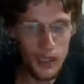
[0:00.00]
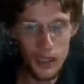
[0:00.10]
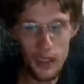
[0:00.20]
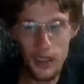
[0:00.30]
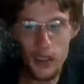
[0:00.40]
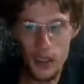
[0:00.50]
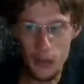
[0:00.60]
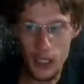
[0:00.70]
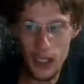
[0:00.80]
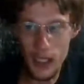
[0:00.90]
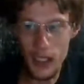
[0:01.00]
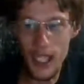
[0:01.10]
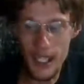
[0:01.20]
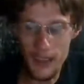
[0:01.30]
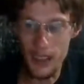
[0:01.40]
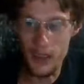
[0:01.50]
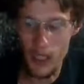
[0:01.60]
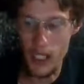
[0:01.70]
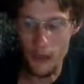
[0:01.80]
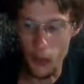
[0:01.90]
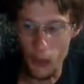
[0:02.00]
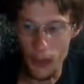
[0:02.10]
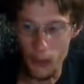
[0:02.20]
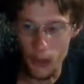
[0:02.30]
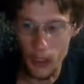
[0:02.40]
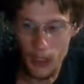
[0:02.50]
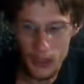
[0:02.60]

could use the money to actually travel a little bit more.